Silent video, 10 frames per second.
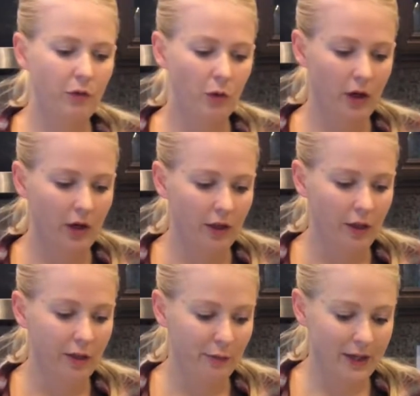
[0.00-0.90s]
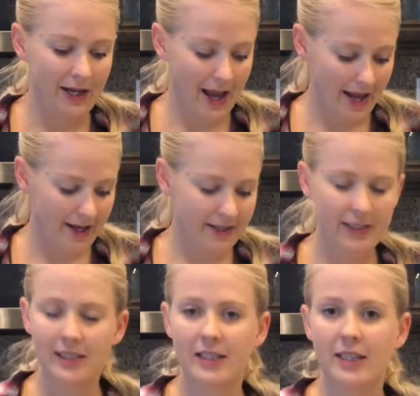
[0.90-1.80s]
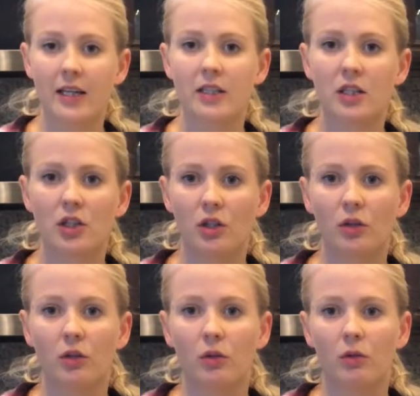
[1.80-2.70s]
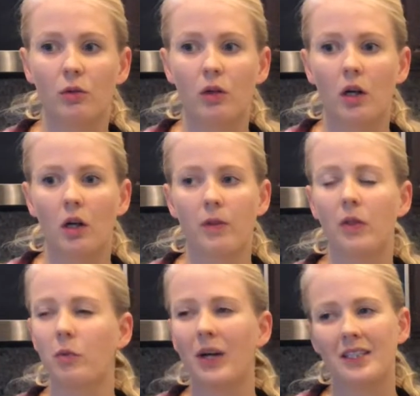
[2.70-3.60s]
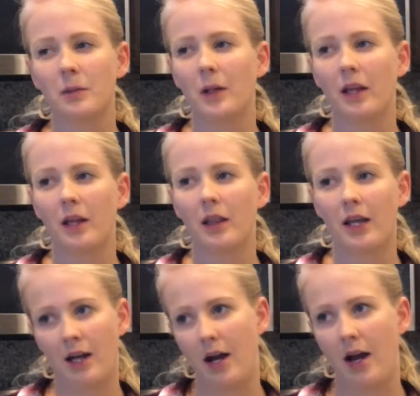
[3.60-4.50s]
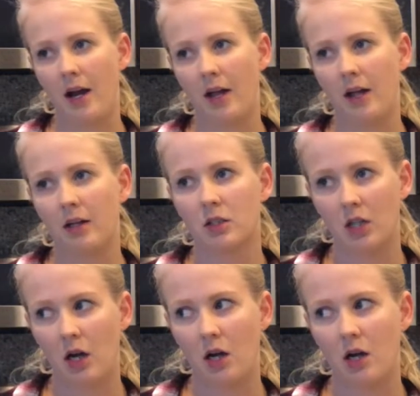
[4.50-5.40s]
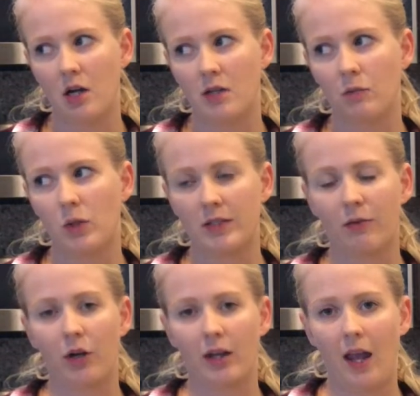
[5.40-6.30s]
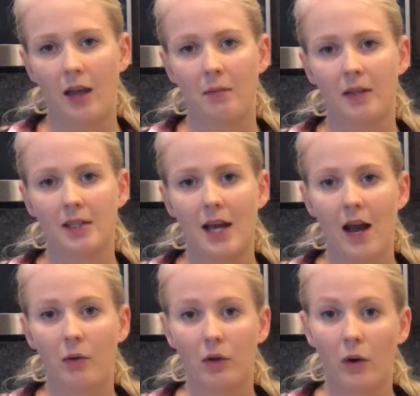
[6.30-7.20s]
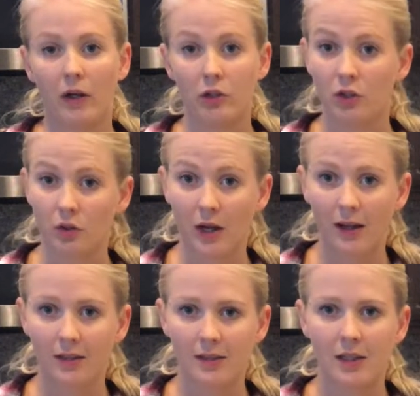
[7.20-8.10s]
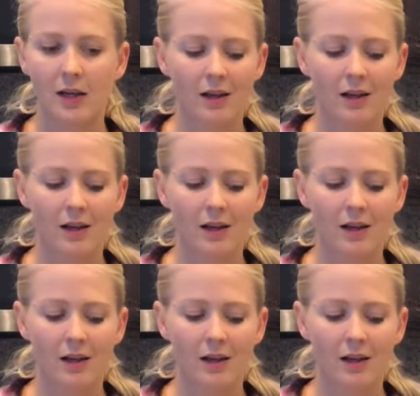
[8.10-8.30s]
for the 3 eggs, it says to, the recipe that I saw was for a cake mix that required 2 eggs.